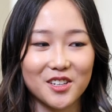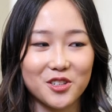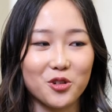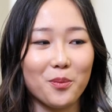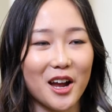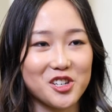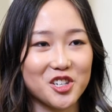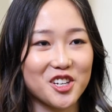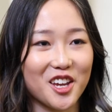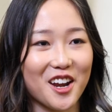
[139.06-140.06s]
So
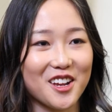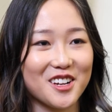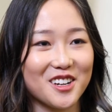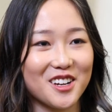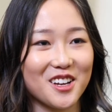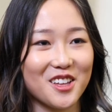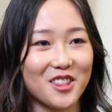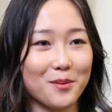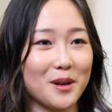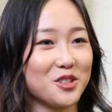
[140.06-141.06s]
imagine getting
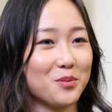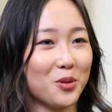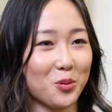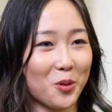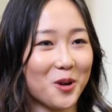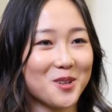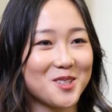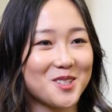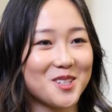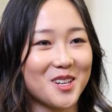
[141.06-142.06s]
the best of both
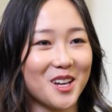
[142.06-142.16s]
worlds,